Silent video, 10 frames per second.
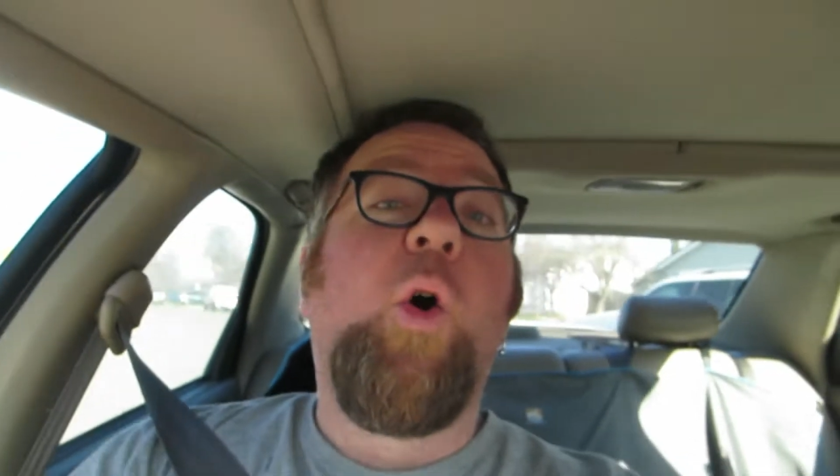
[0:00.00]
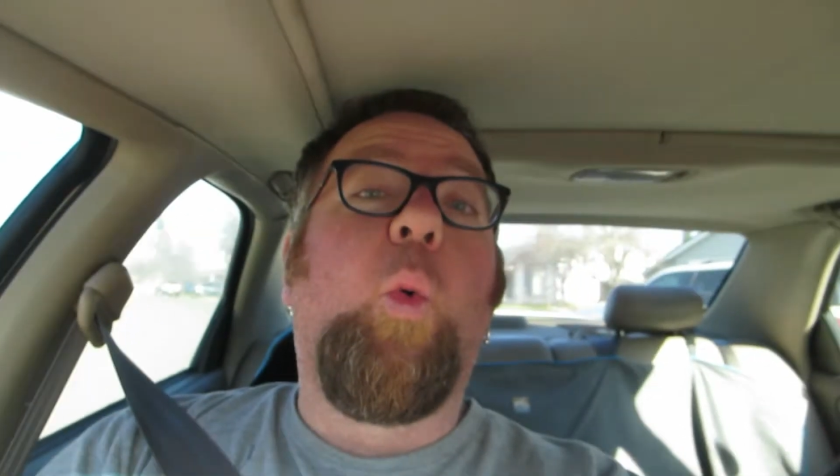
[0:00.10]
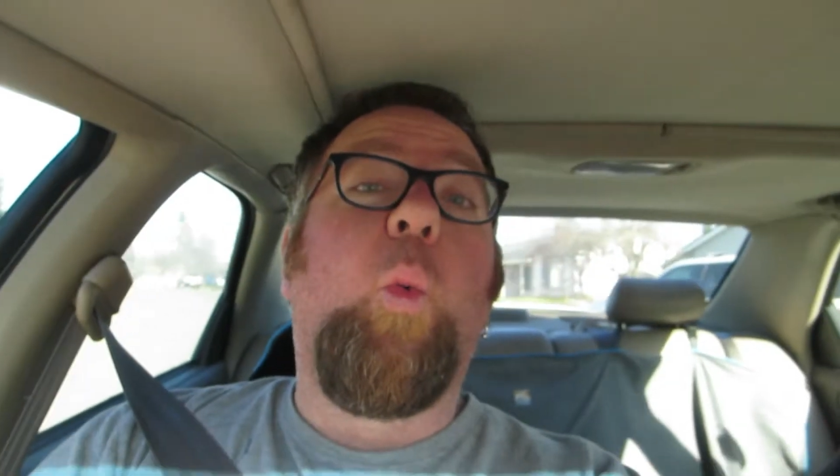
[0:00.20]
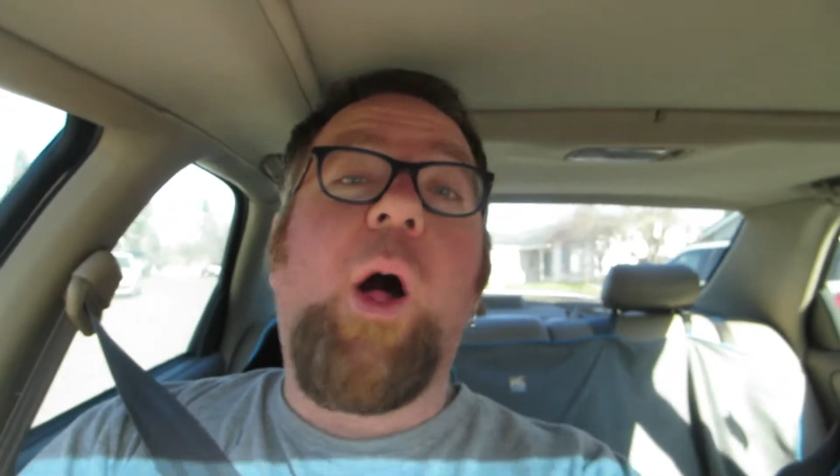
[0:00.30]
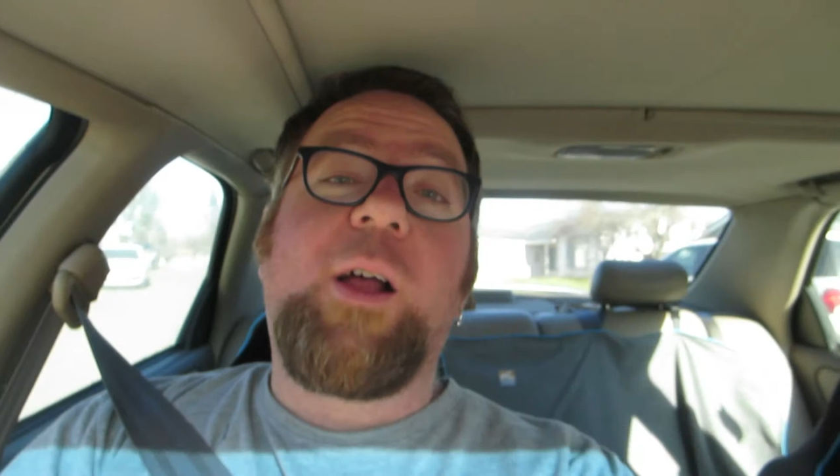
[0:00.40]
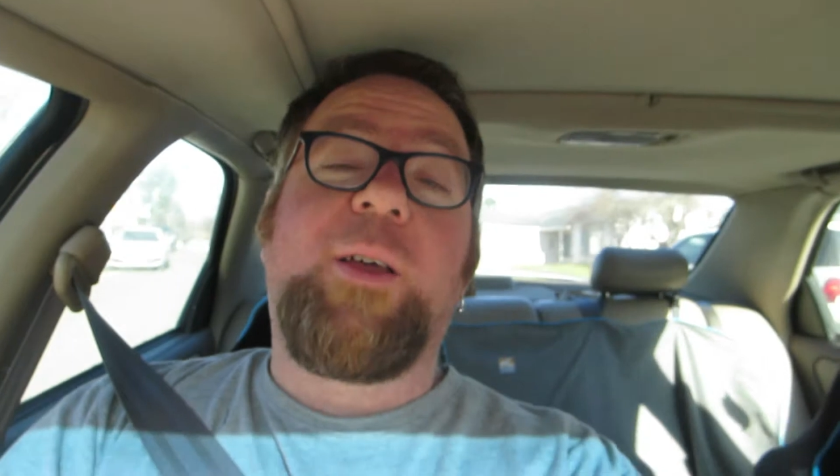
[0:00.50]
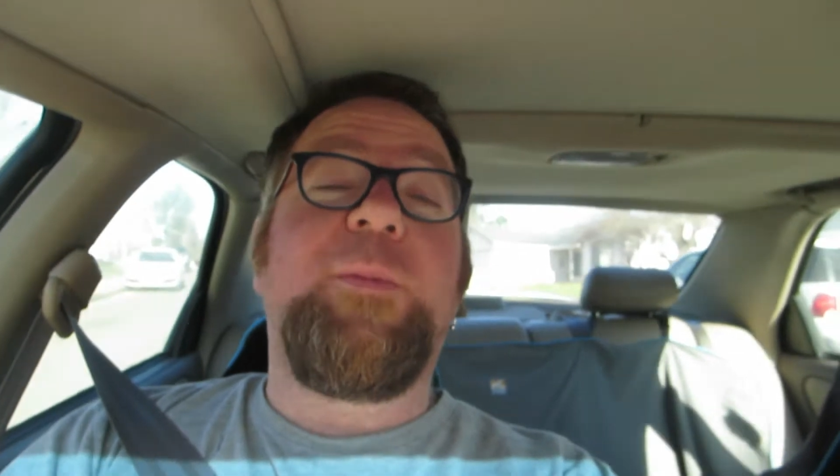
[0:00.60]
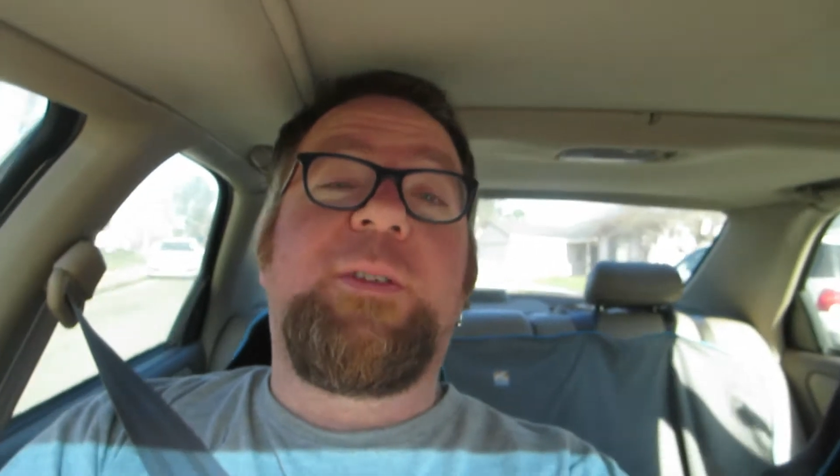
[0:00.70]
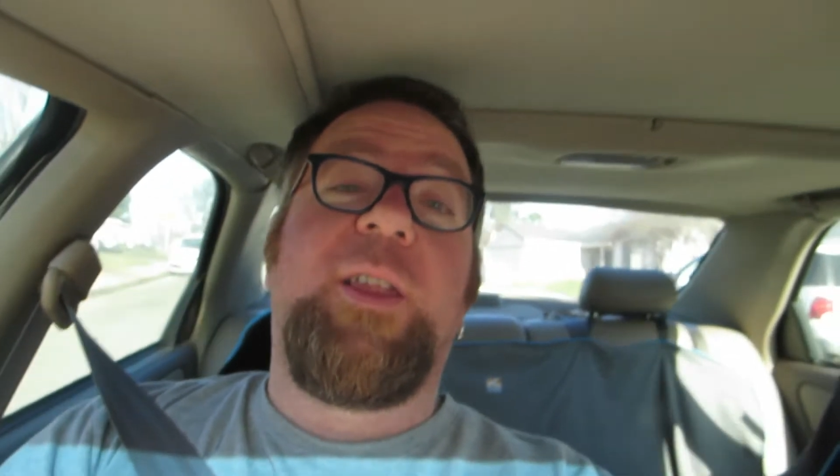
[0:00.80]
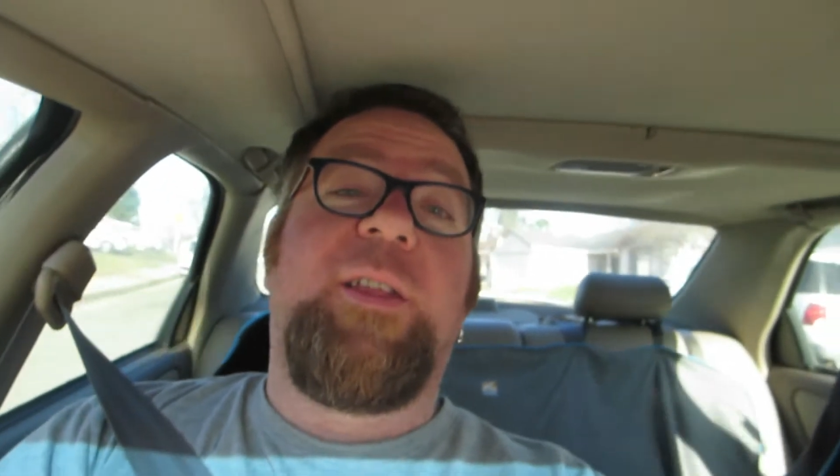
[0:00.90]

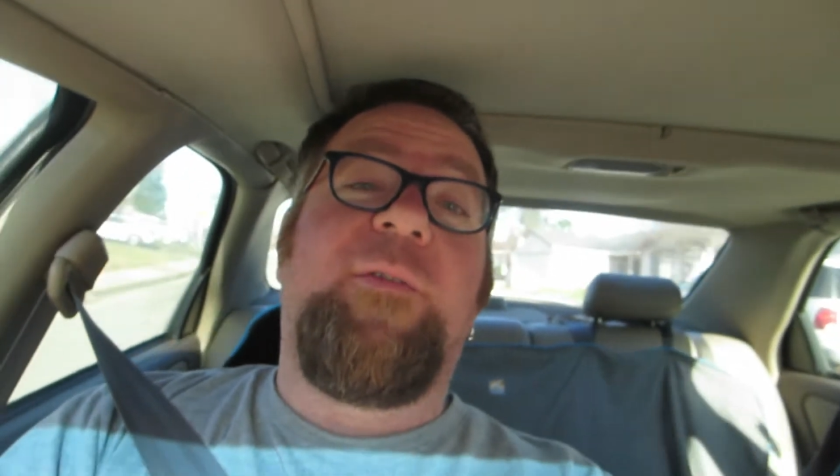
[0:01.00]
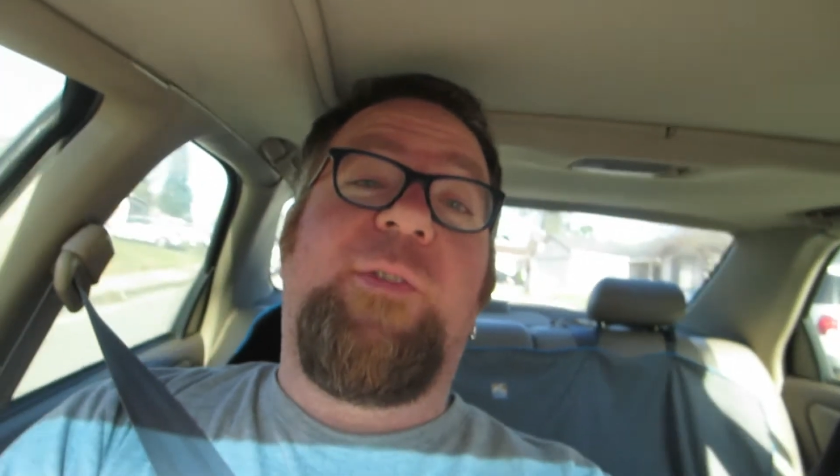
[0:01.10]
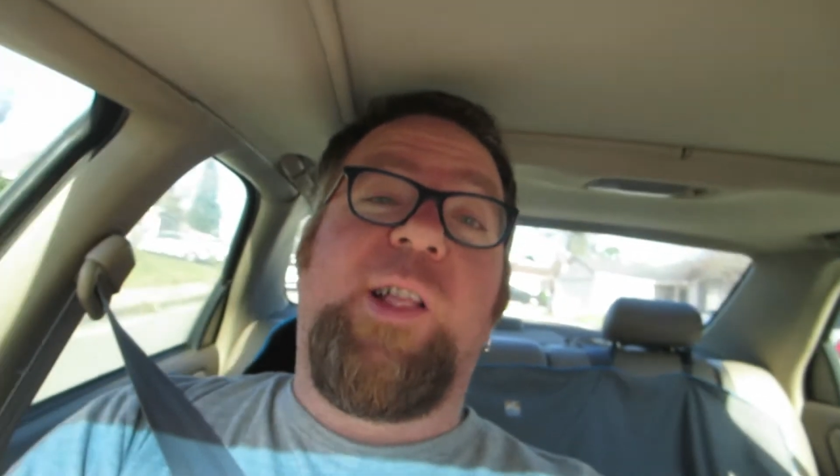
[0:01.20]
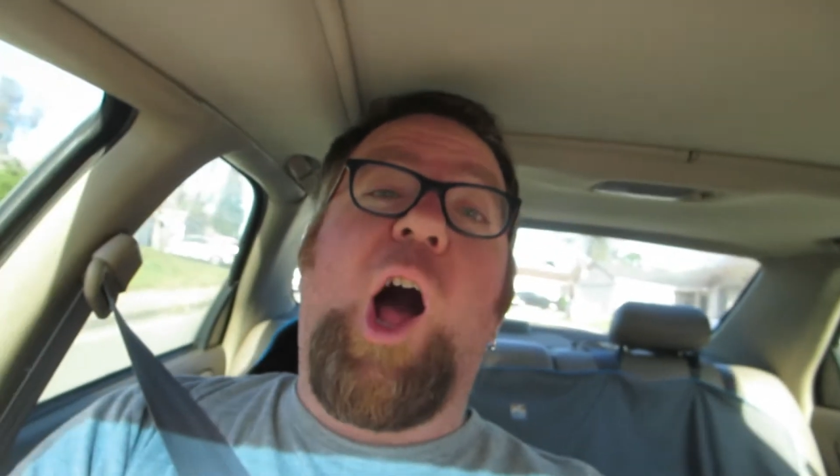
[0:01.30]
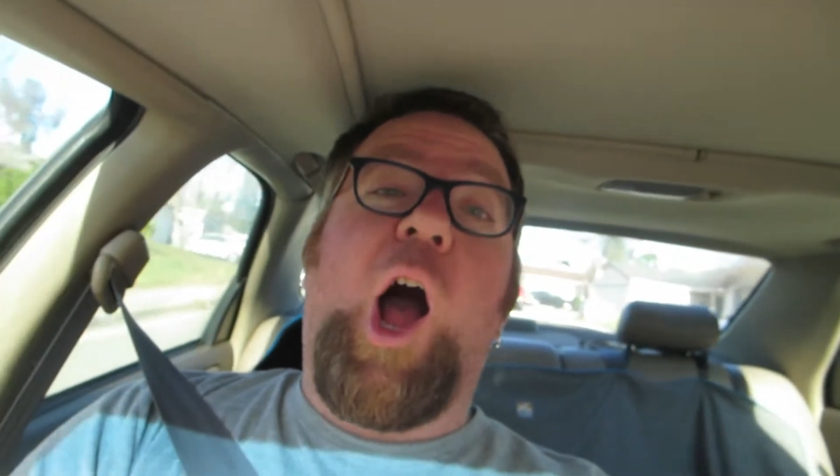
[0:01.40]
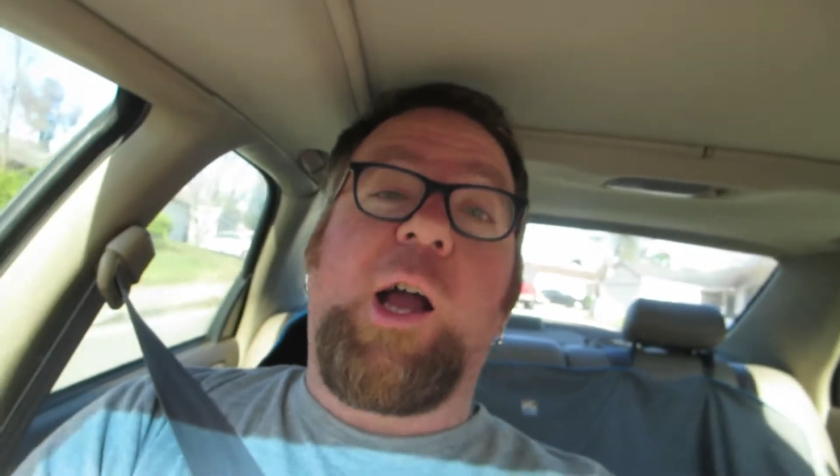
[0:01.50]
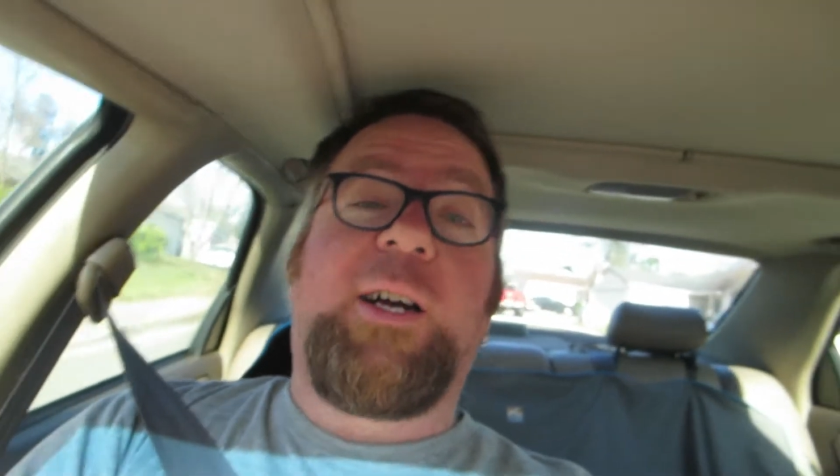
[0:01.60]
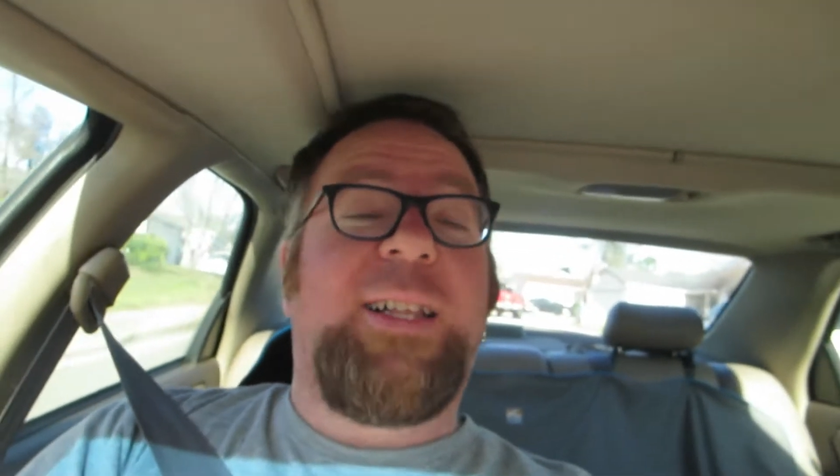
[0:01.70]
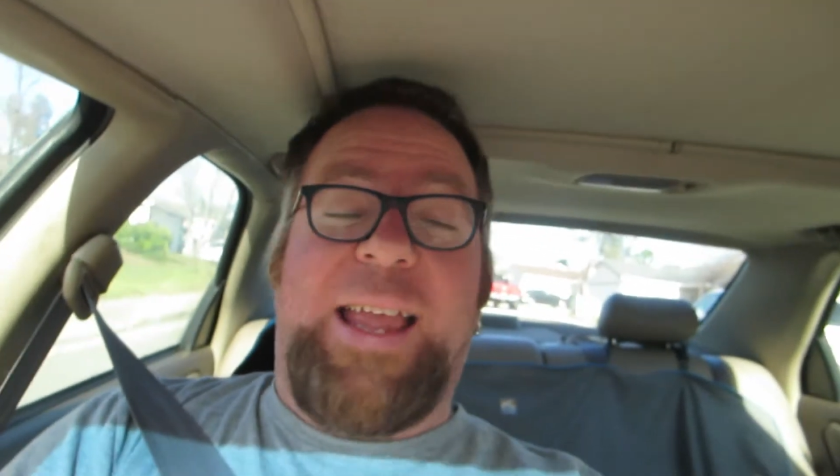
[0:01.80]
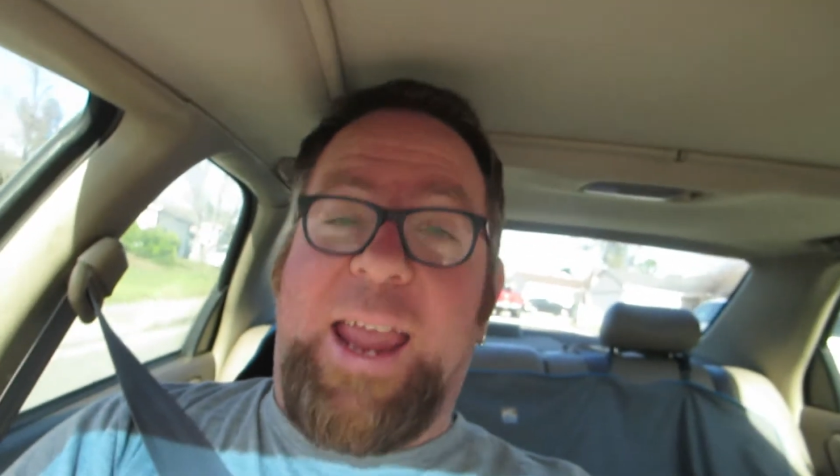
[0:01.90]
welcome to the vlog,
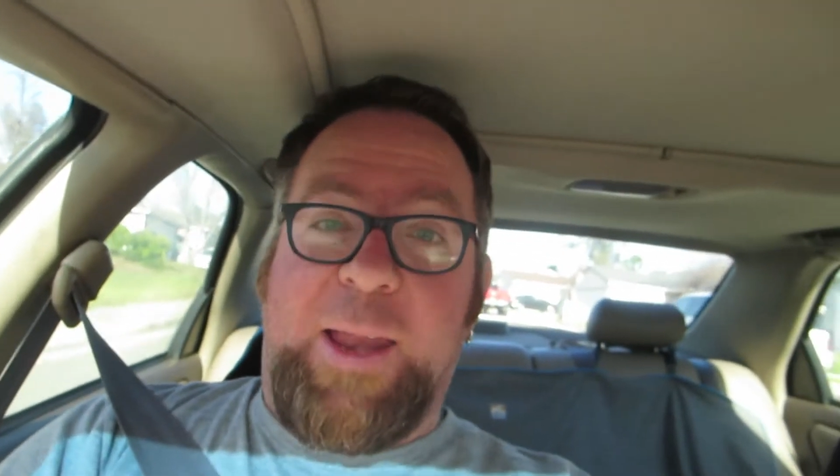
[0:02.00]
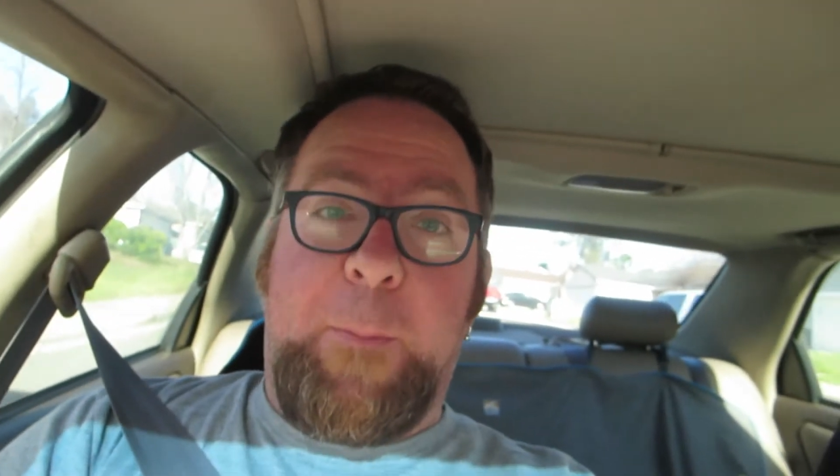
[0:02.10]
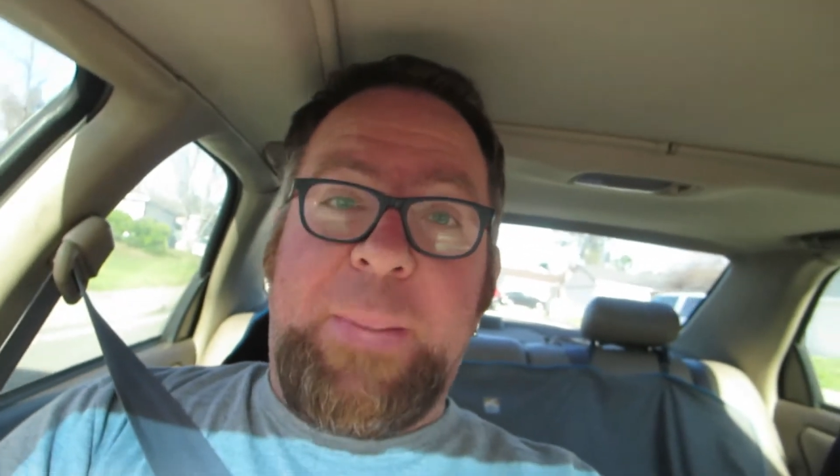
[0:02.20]
Clan